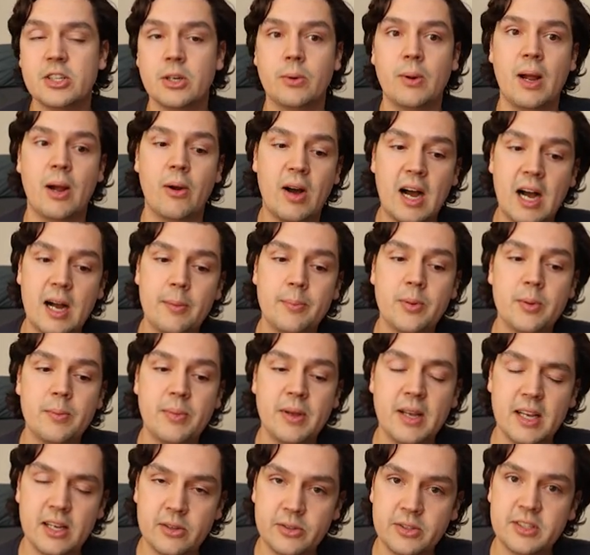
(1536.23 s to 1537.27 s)
So our upper
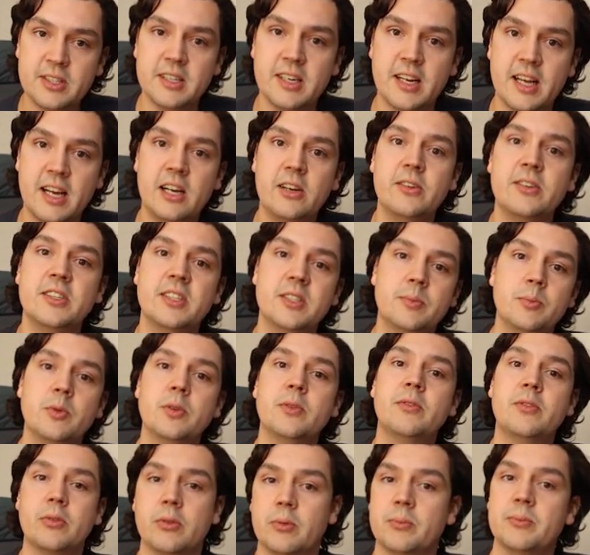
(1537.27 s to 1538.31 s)
bound now is
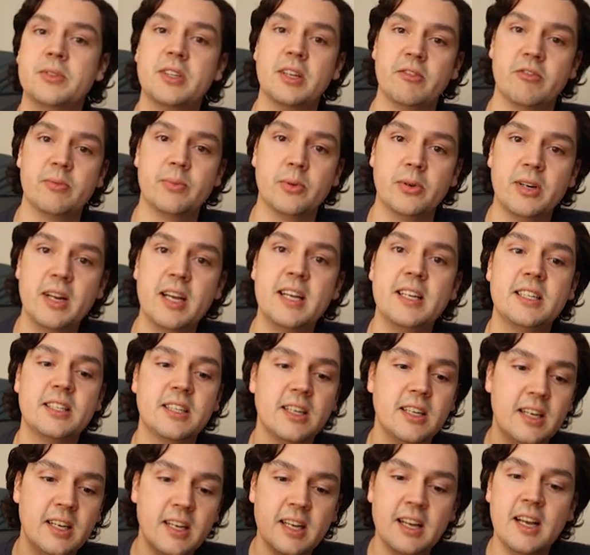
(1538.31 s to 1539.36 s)
moved from
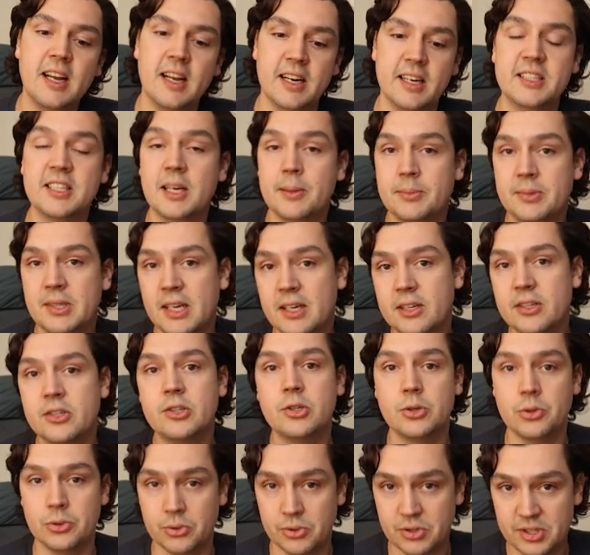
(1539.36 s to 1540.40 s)
7.8, and it's updated
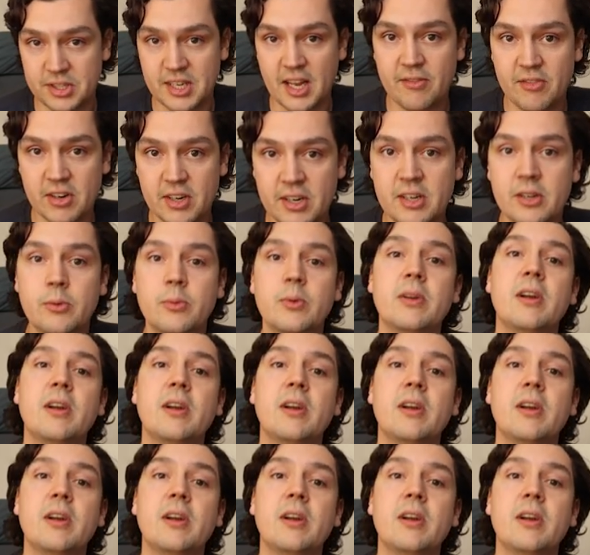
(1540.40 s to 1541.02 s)
to 7.